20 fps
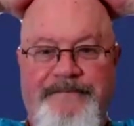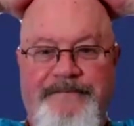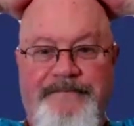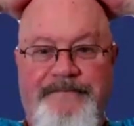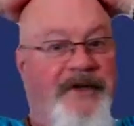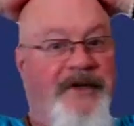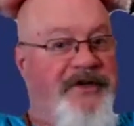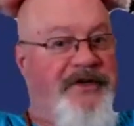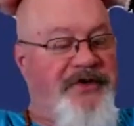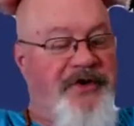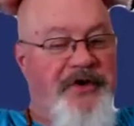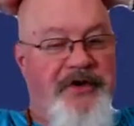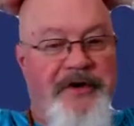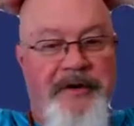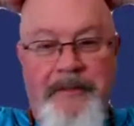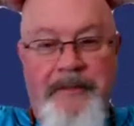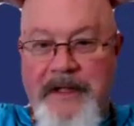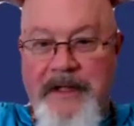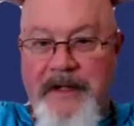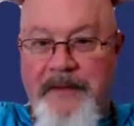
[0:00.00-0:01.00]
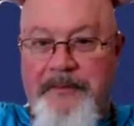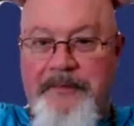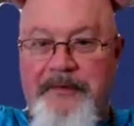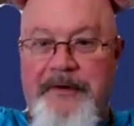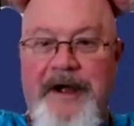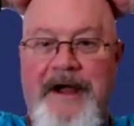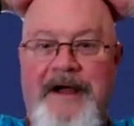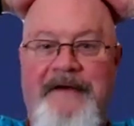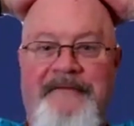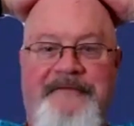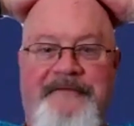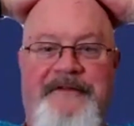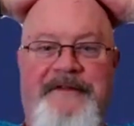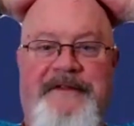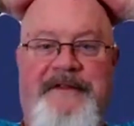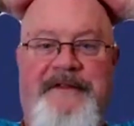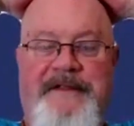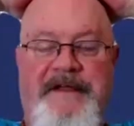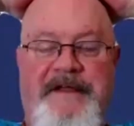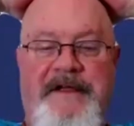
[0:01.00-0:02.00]
There's going to be a
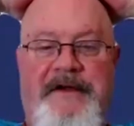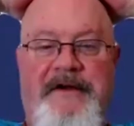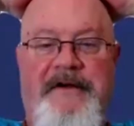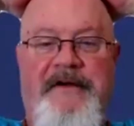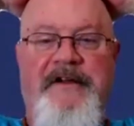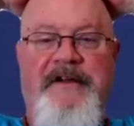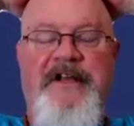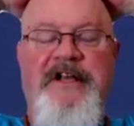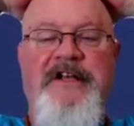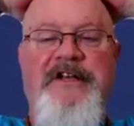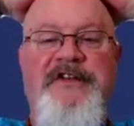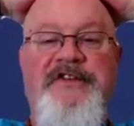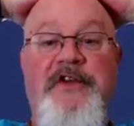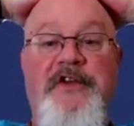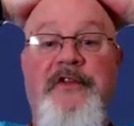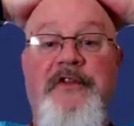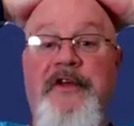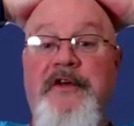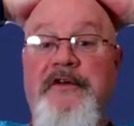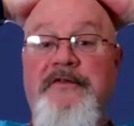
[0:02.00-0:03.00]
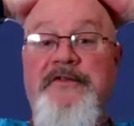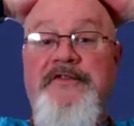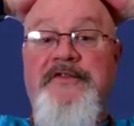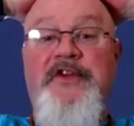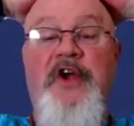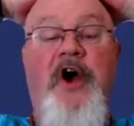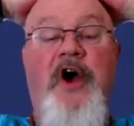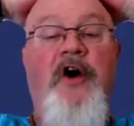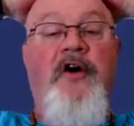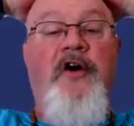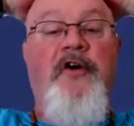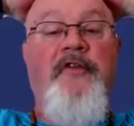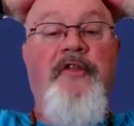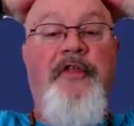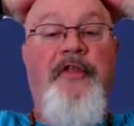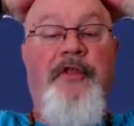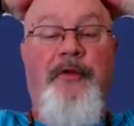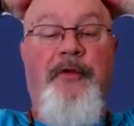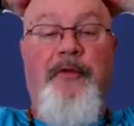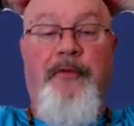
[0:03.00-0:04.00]
profit there. So those are
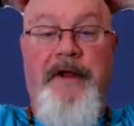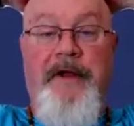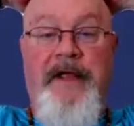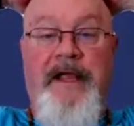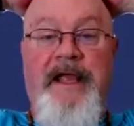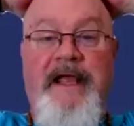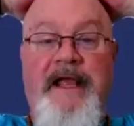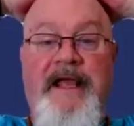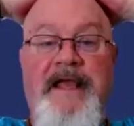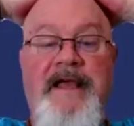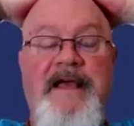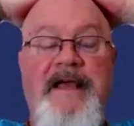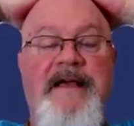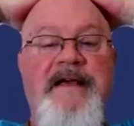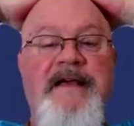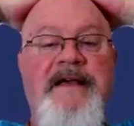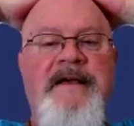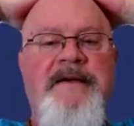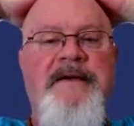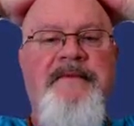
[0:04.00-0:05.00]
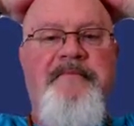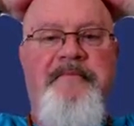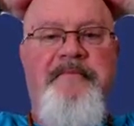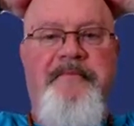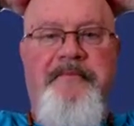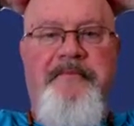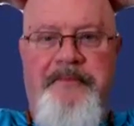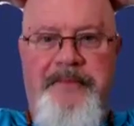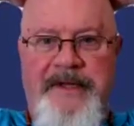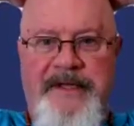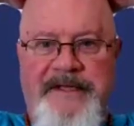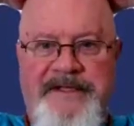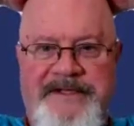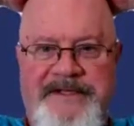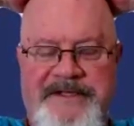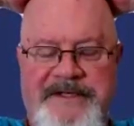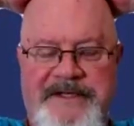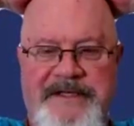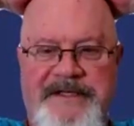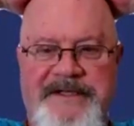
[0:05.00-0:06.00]
three
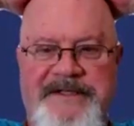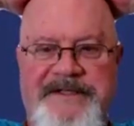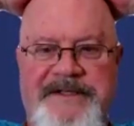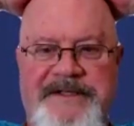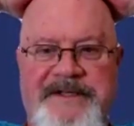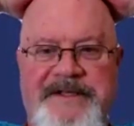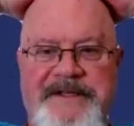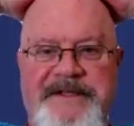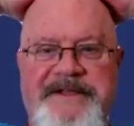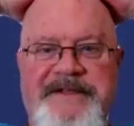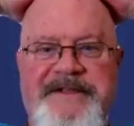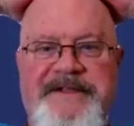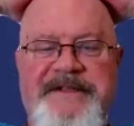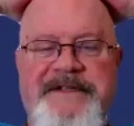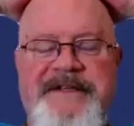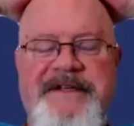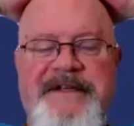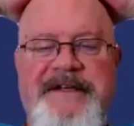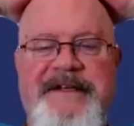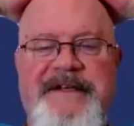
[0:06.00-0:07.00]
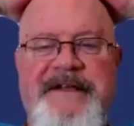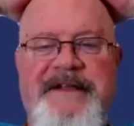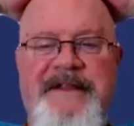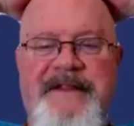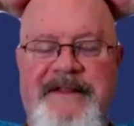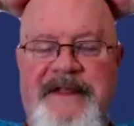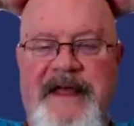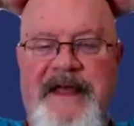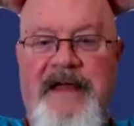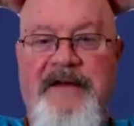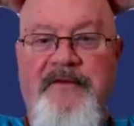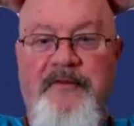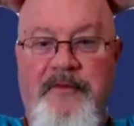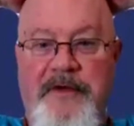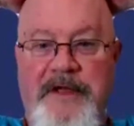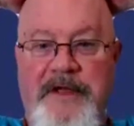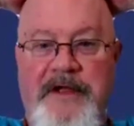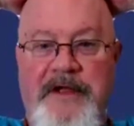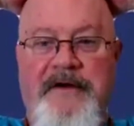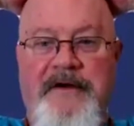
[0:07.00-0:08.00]
businesses that
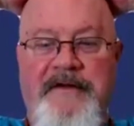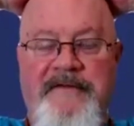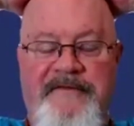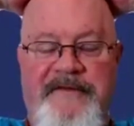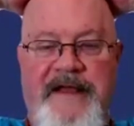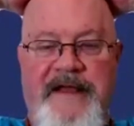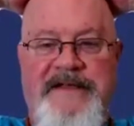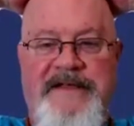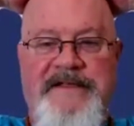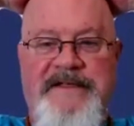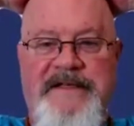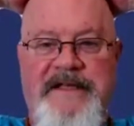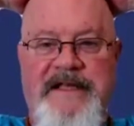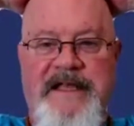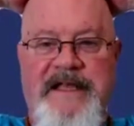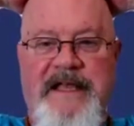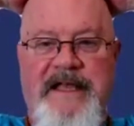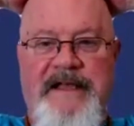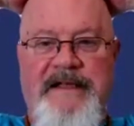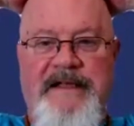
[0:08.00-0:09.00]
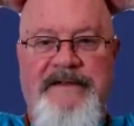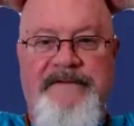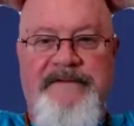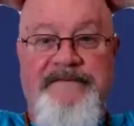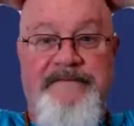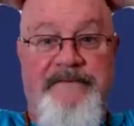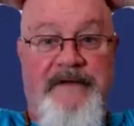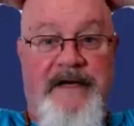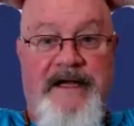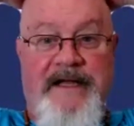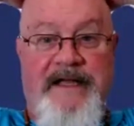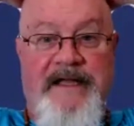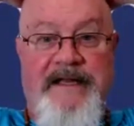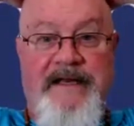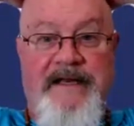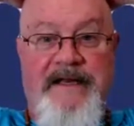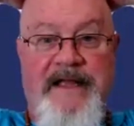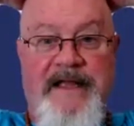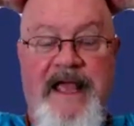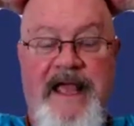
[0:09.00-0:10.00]
we are investing in, right?
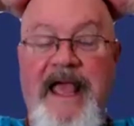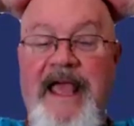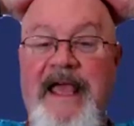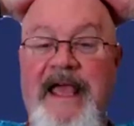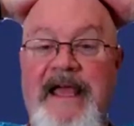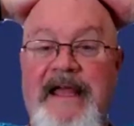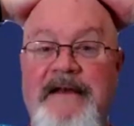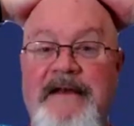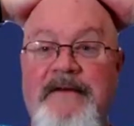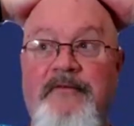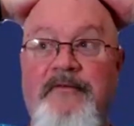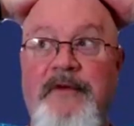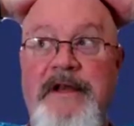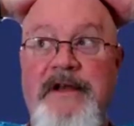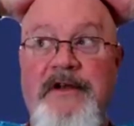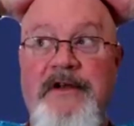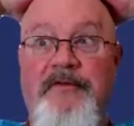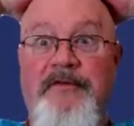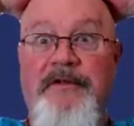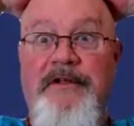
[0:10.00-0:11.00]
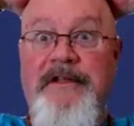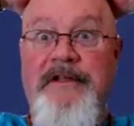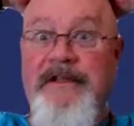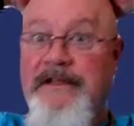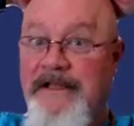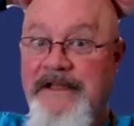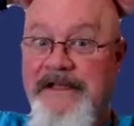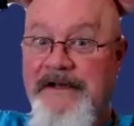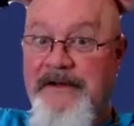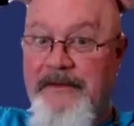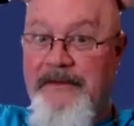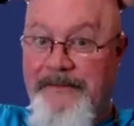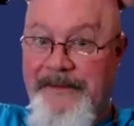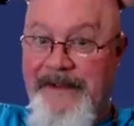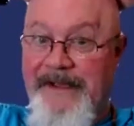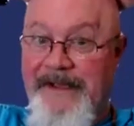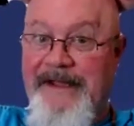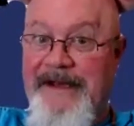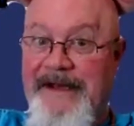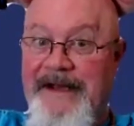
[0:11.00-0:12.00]
And we know a little
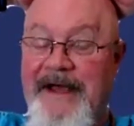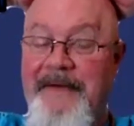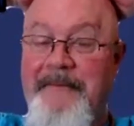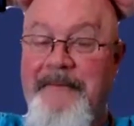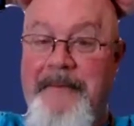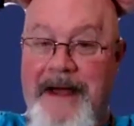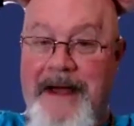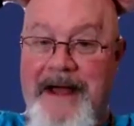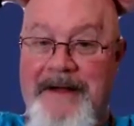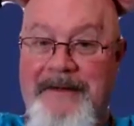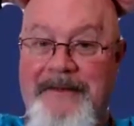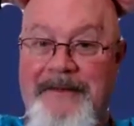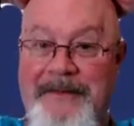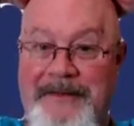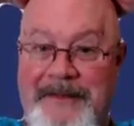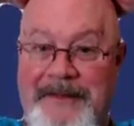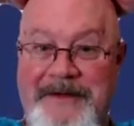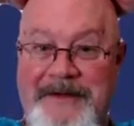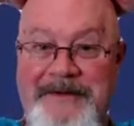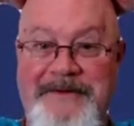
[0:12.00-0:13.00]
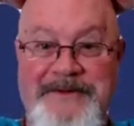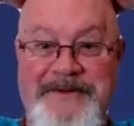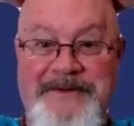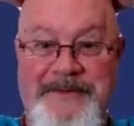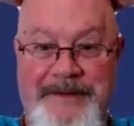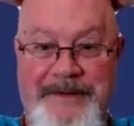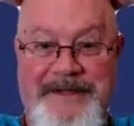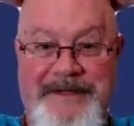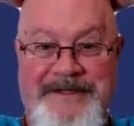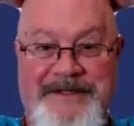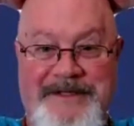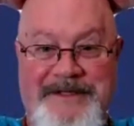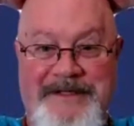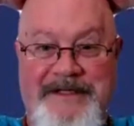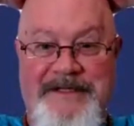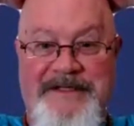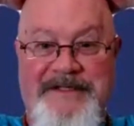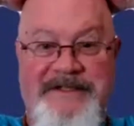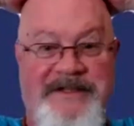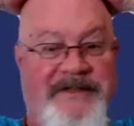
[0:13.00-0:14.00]
bit about those
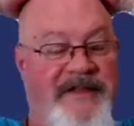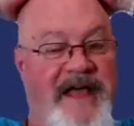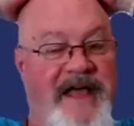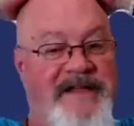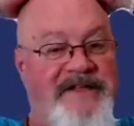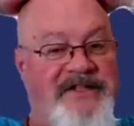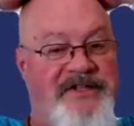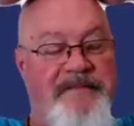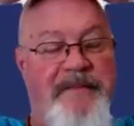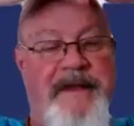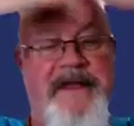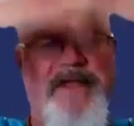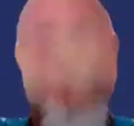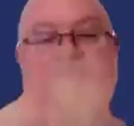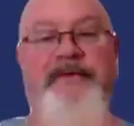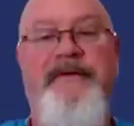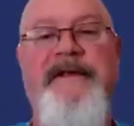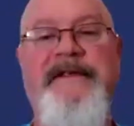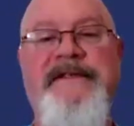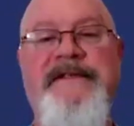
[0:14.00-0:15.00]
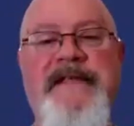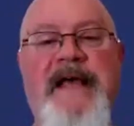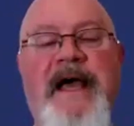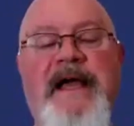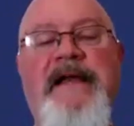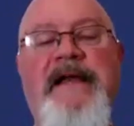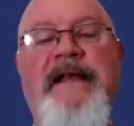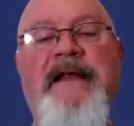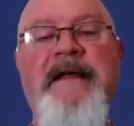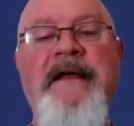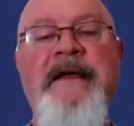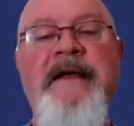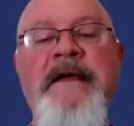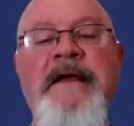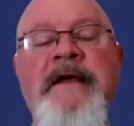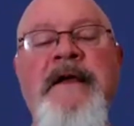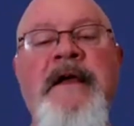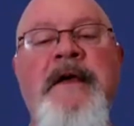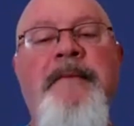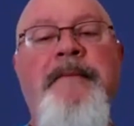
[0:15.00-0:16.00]
businesses. So that should make you excited
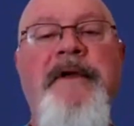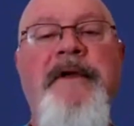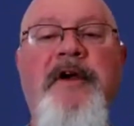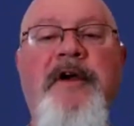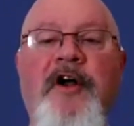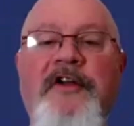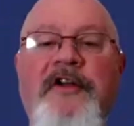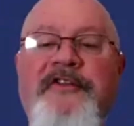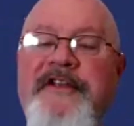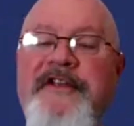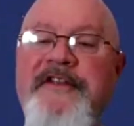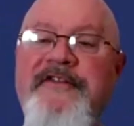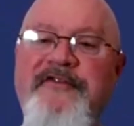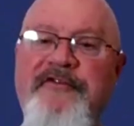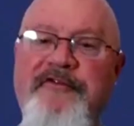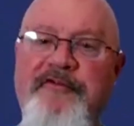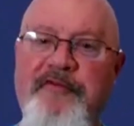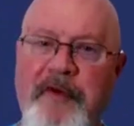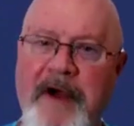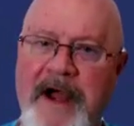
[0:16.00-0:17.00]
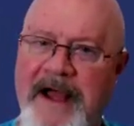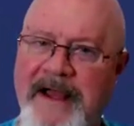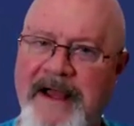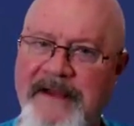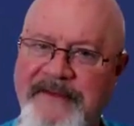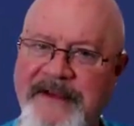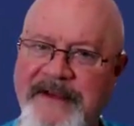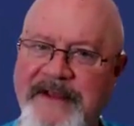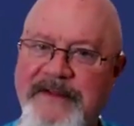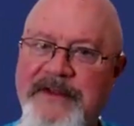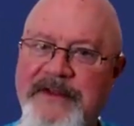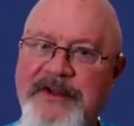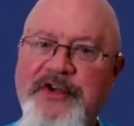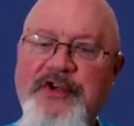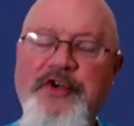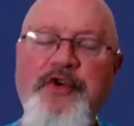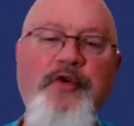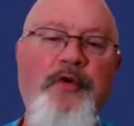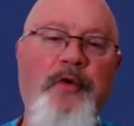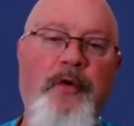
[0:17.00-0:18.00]
because it's driving the
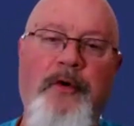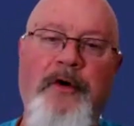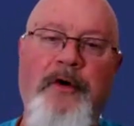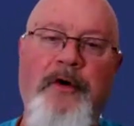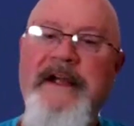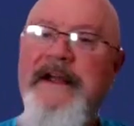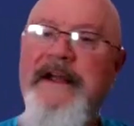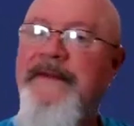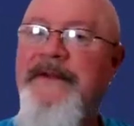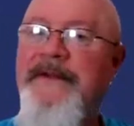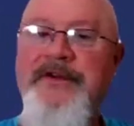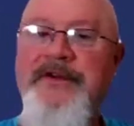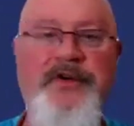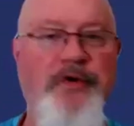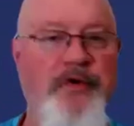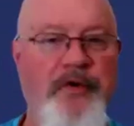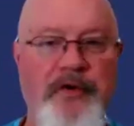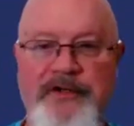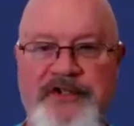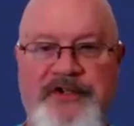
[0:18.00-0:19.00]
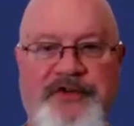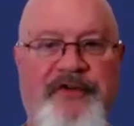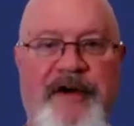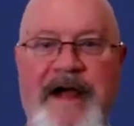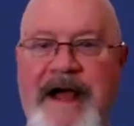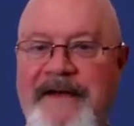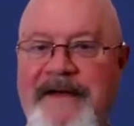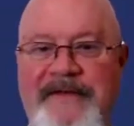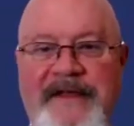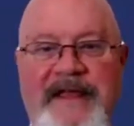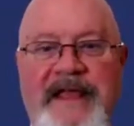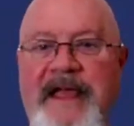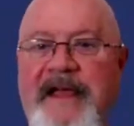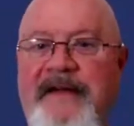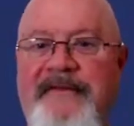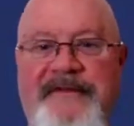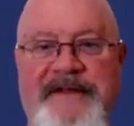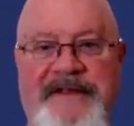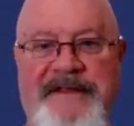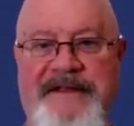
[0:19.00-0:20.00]
tour, and the tour is driving
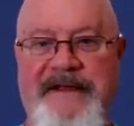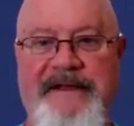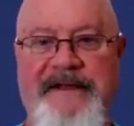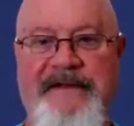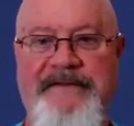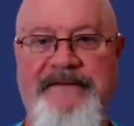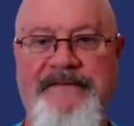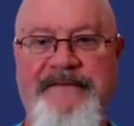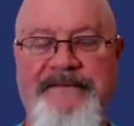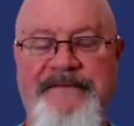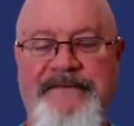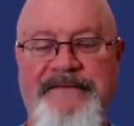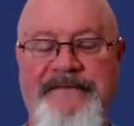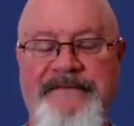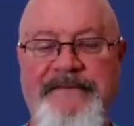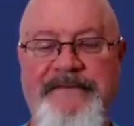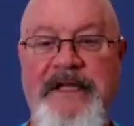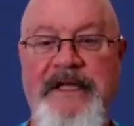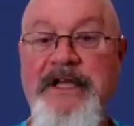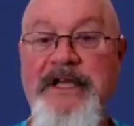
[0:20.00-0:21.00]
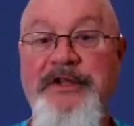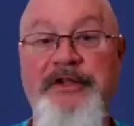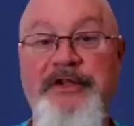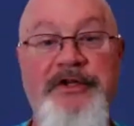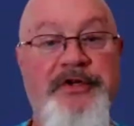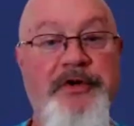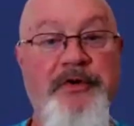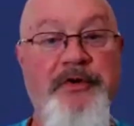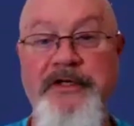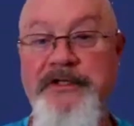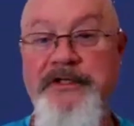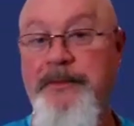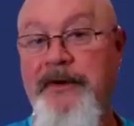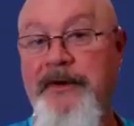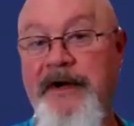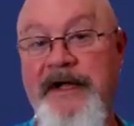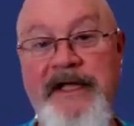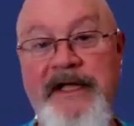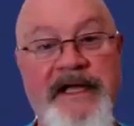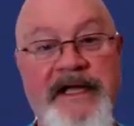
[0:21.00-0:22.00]
everything. The tour is
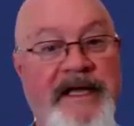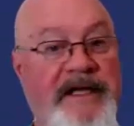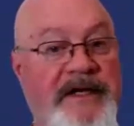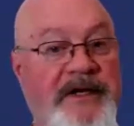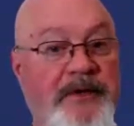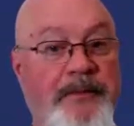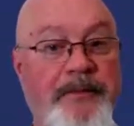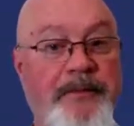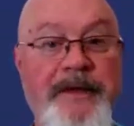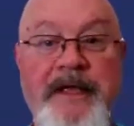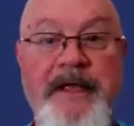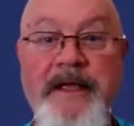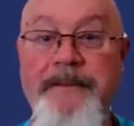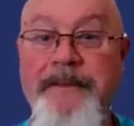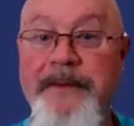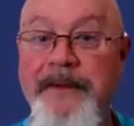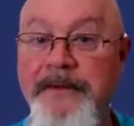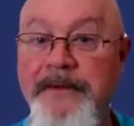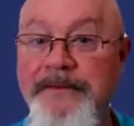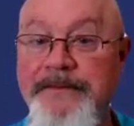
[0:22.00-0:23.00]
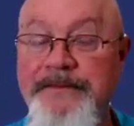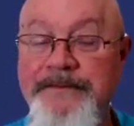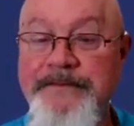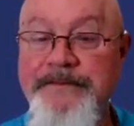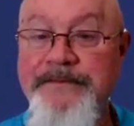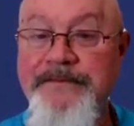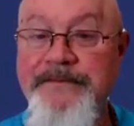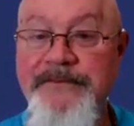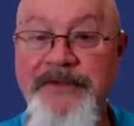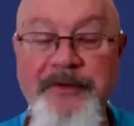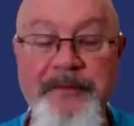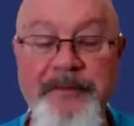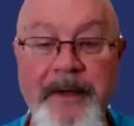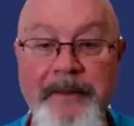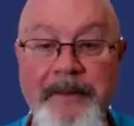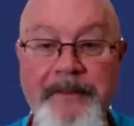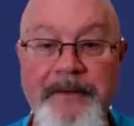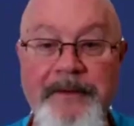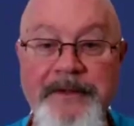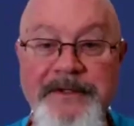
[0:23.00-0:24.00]
bringing in new people, new
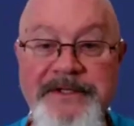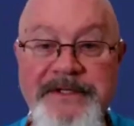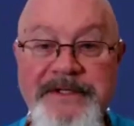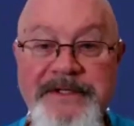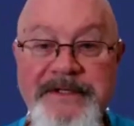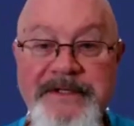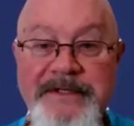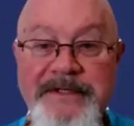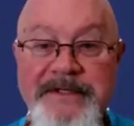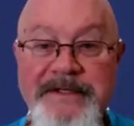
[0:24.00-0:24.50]
members.